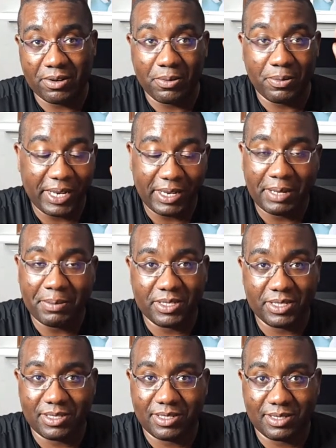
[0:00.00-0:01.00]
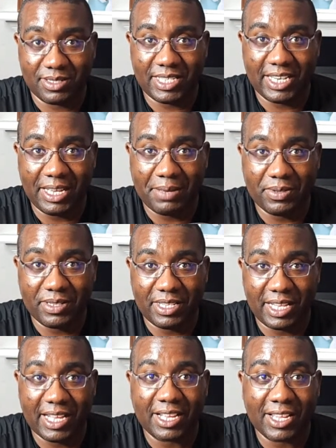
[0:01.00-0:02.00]
I'm about, I'm gonna say I,
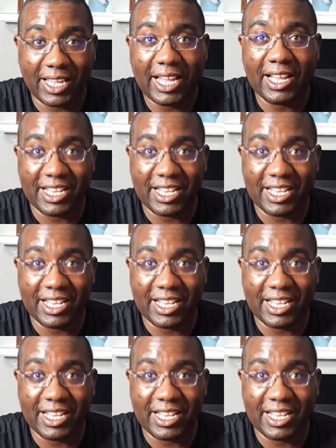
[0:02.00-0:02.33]
I,